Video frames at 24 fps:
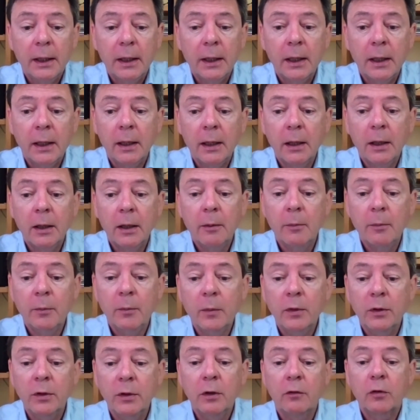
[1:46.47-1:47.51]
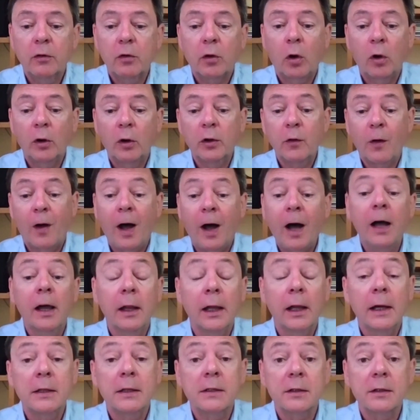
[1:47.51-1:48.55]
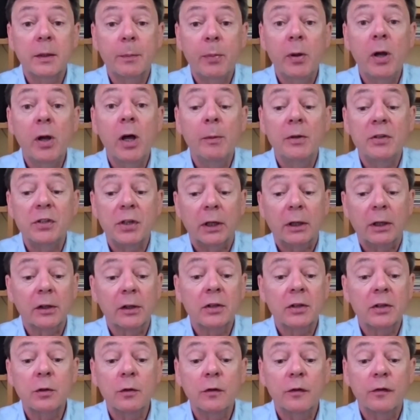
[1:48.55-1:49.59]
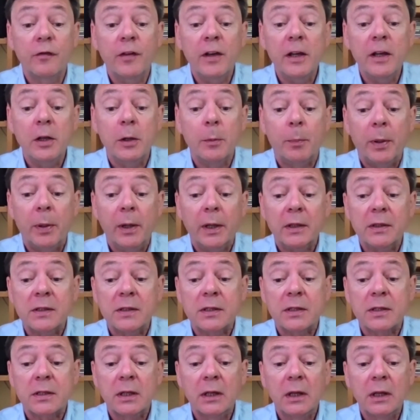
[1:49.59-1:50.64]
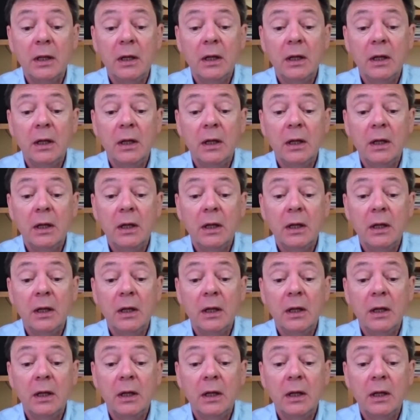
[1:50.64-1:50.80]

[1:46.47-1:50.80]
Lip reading: You've highlighted the permitting at the two feeder pits.